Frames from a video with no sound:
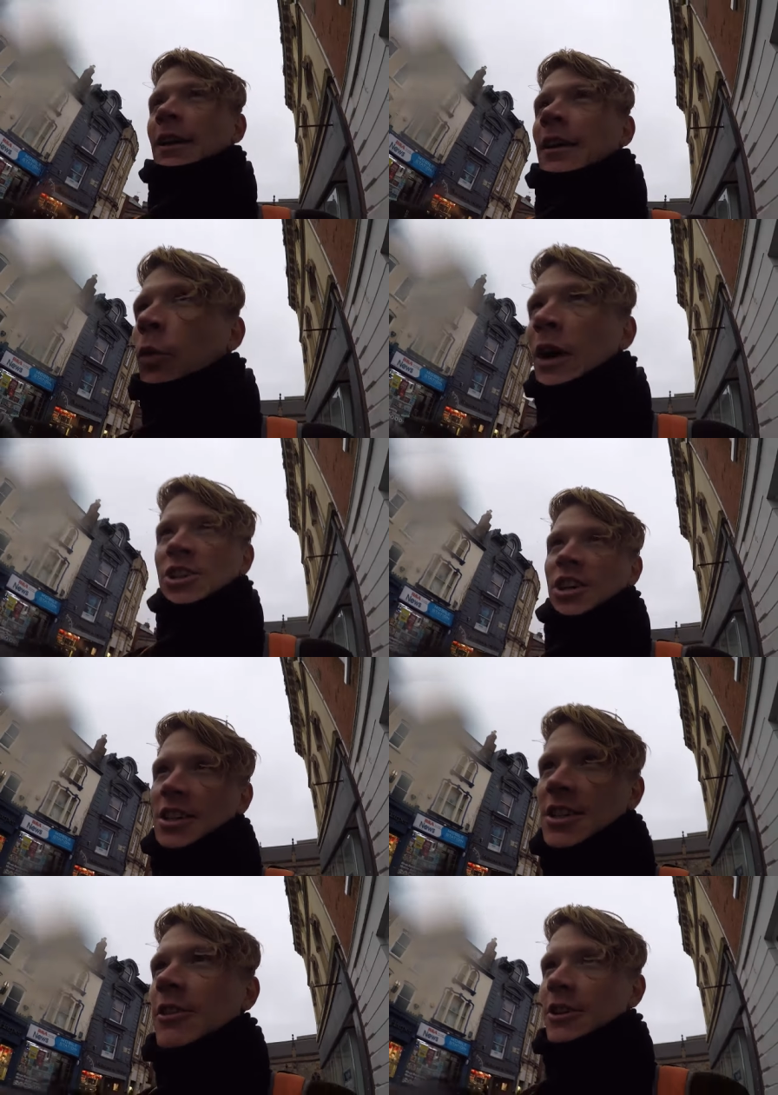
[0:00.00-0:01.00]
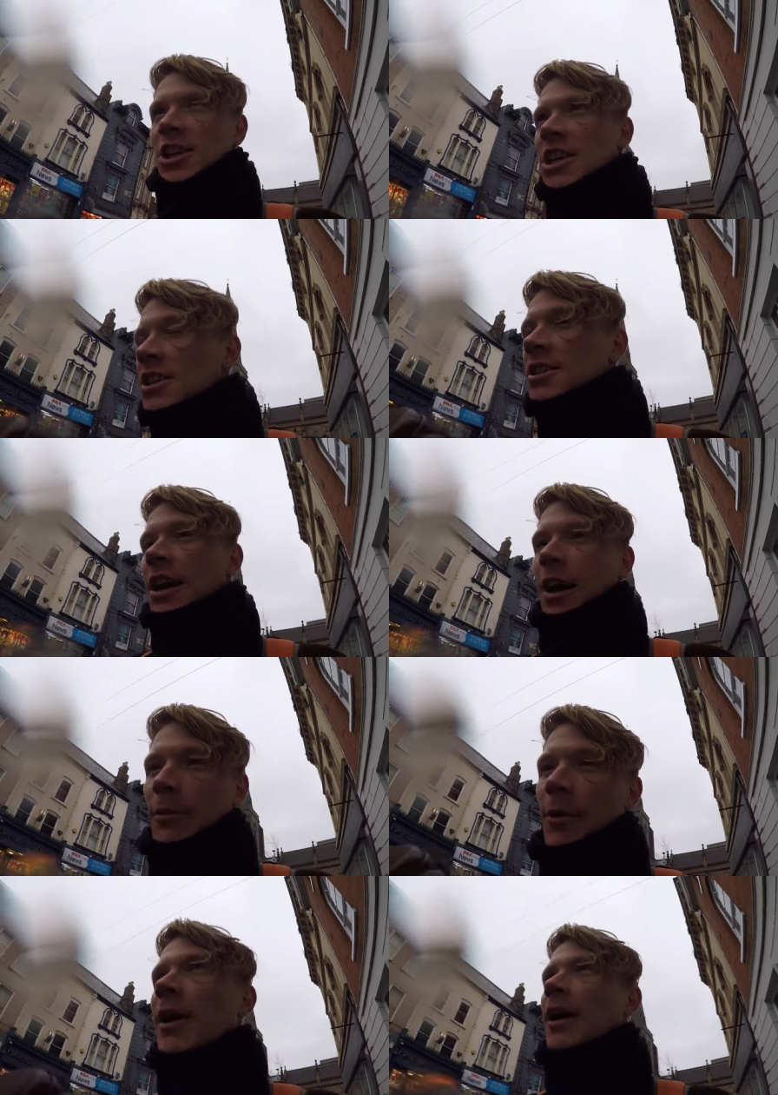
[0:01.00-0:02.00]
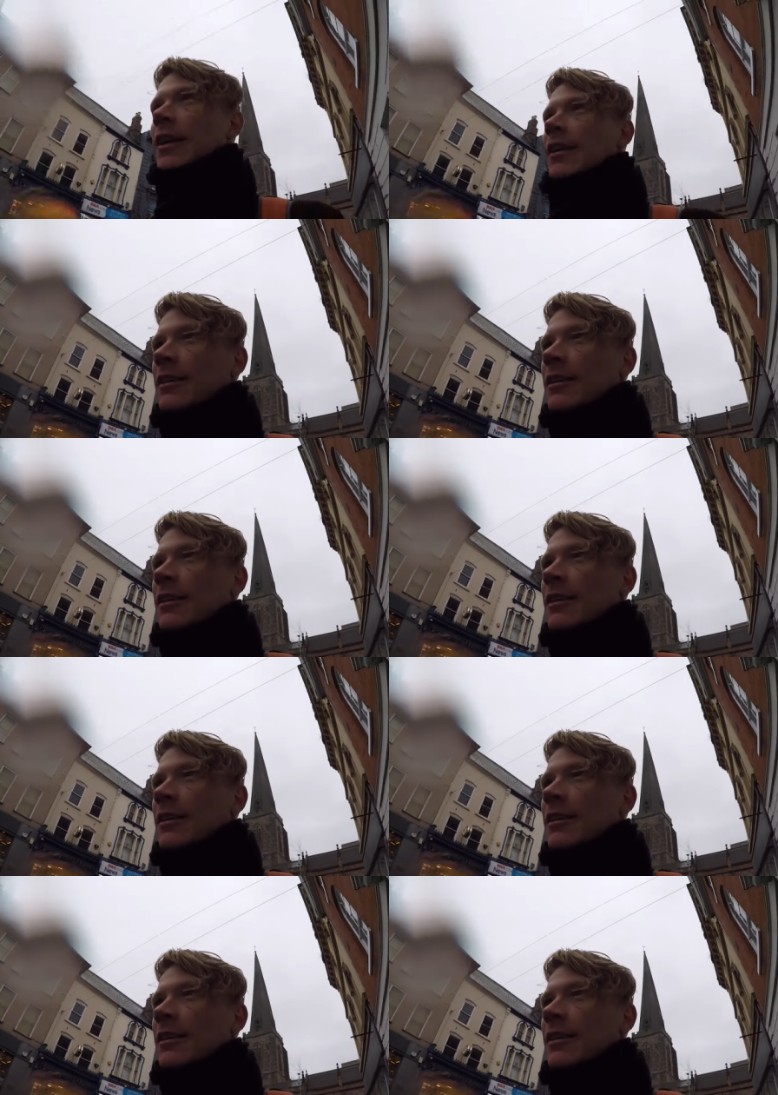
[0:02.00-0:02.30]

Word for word: Winchester and Chichester come to mind.